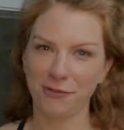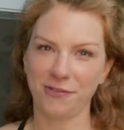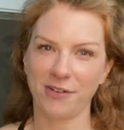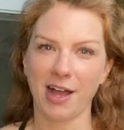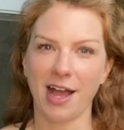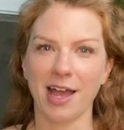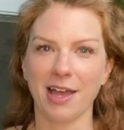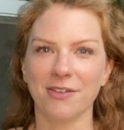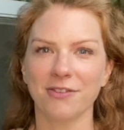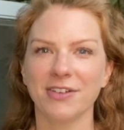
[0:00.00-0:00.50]

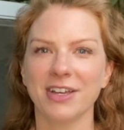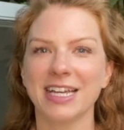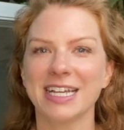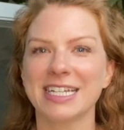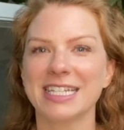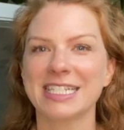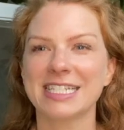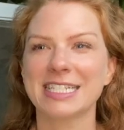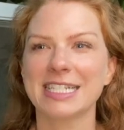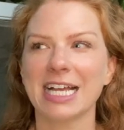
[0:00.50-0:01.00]
5
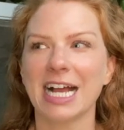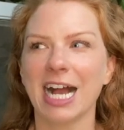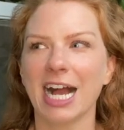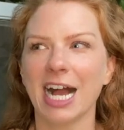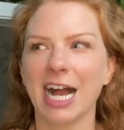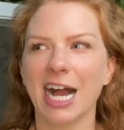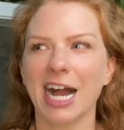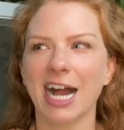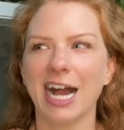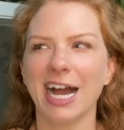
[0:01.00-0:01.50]
is
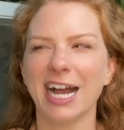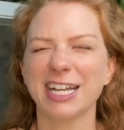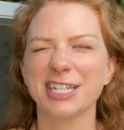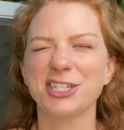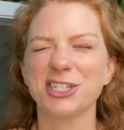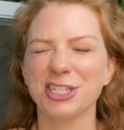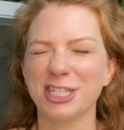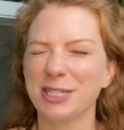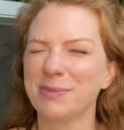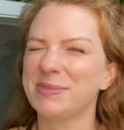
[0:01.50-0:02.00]
I
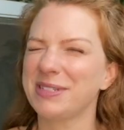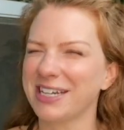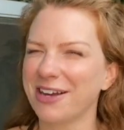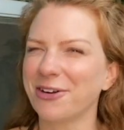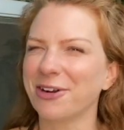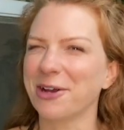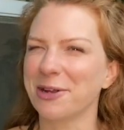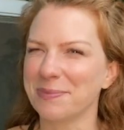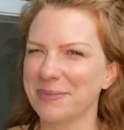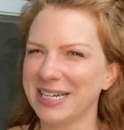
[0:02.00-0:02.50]
cheaped
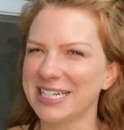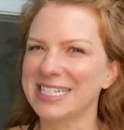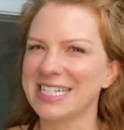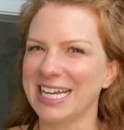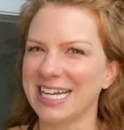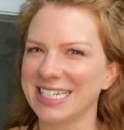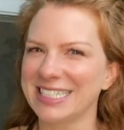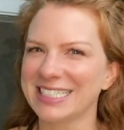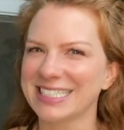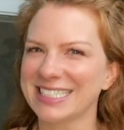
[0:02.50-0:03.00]
out on my
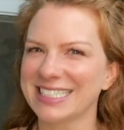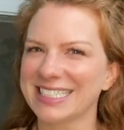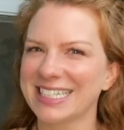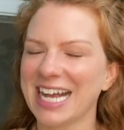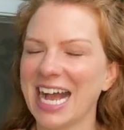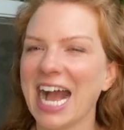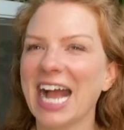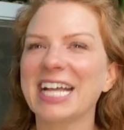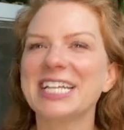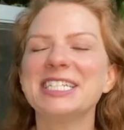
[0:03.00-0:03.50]
tent.
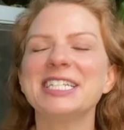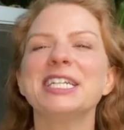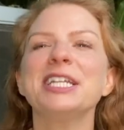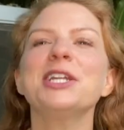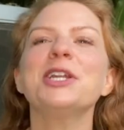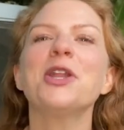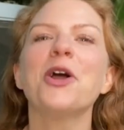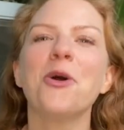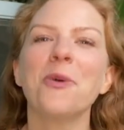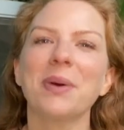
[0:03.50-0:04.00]
I
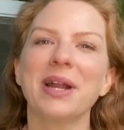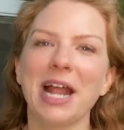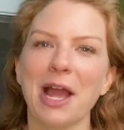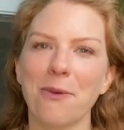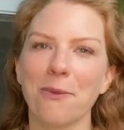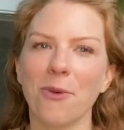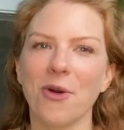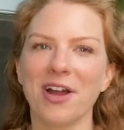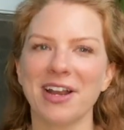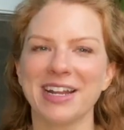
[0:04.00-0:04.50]
didn't know what
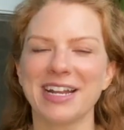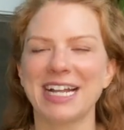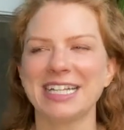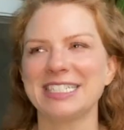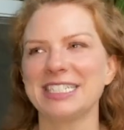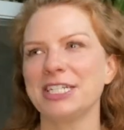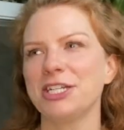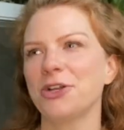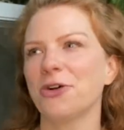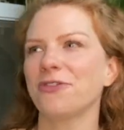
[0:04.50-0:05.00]
I wanted. I
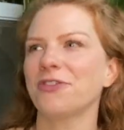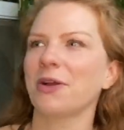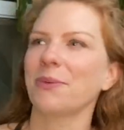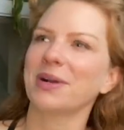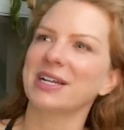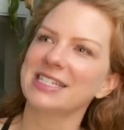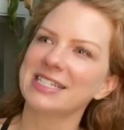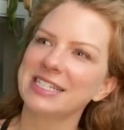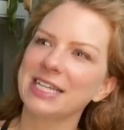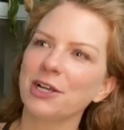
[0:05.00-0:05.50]
didn't know if I
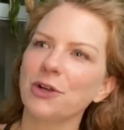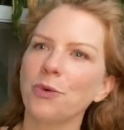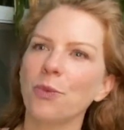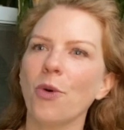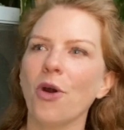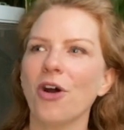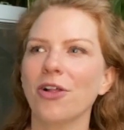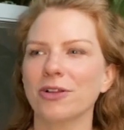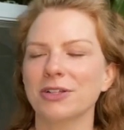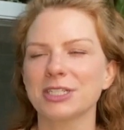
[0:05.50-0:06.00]
wanted single
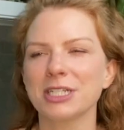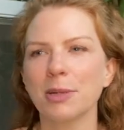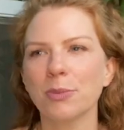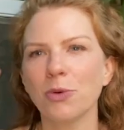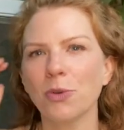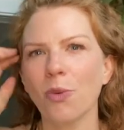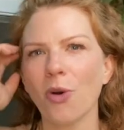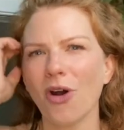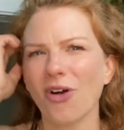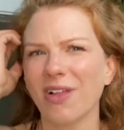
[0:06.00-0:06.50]
wall or
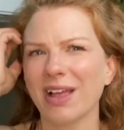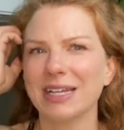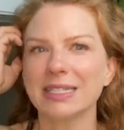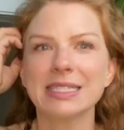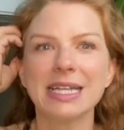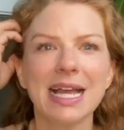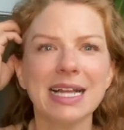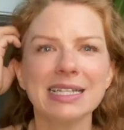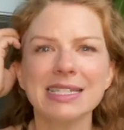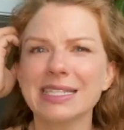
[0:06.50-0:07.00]
double wall,
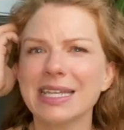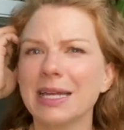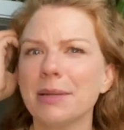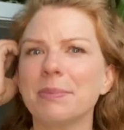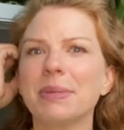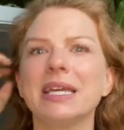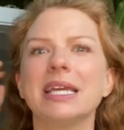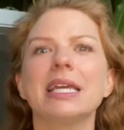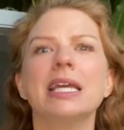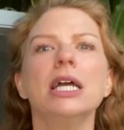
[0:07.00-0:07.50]
and tents
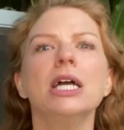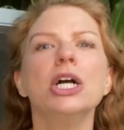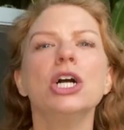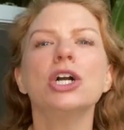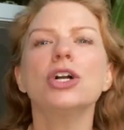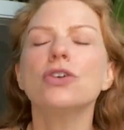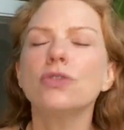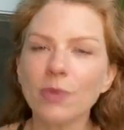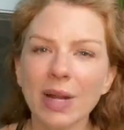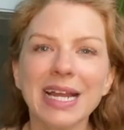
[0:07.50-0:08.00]
can be
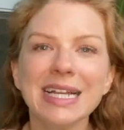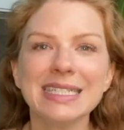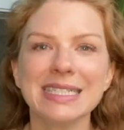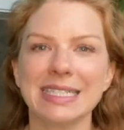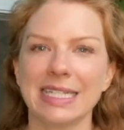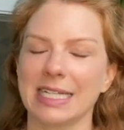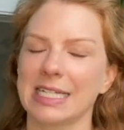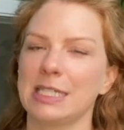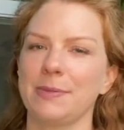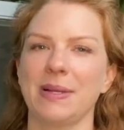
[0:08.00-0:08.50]

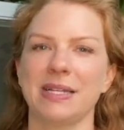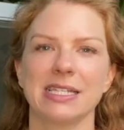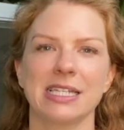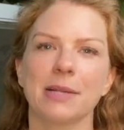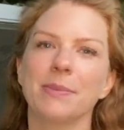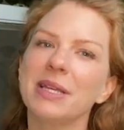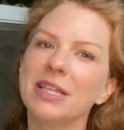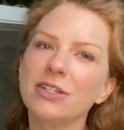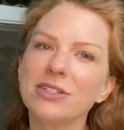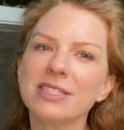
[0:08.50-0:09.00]
crazy expensive.
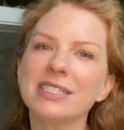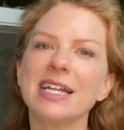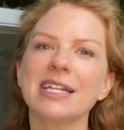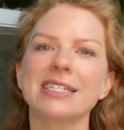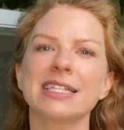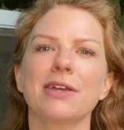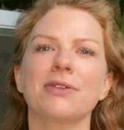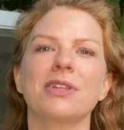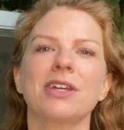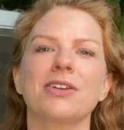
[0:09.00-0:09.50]
I mean, there's
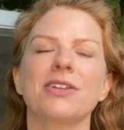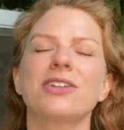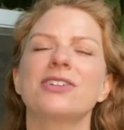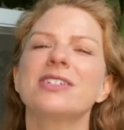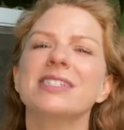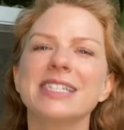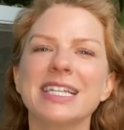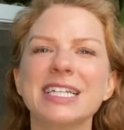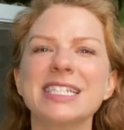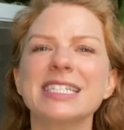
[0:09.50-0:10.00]
tents out there that are
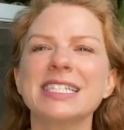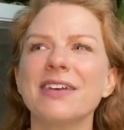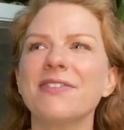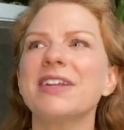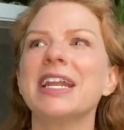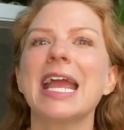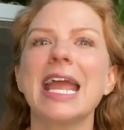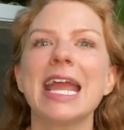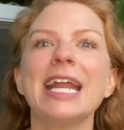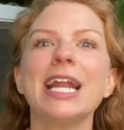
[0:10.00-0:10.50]
$600,
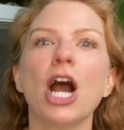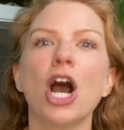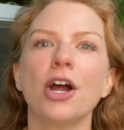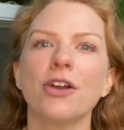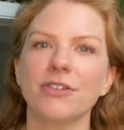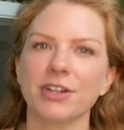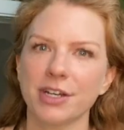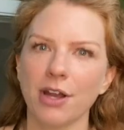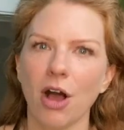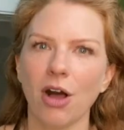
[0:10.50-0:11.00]
$700,
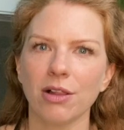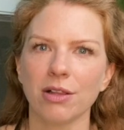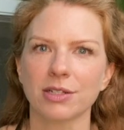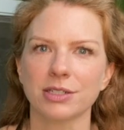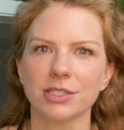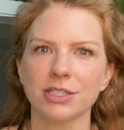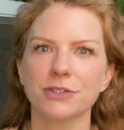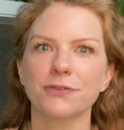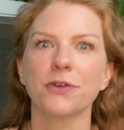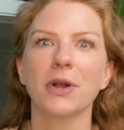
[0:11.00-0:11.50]

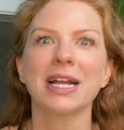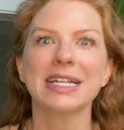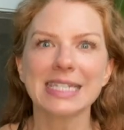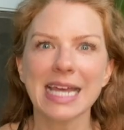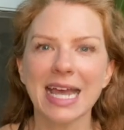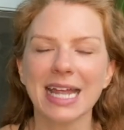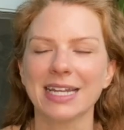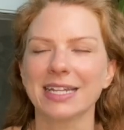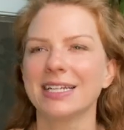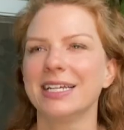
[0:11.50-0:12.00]
$800 for a
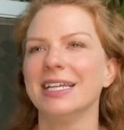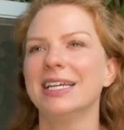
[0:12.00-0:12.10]
tent.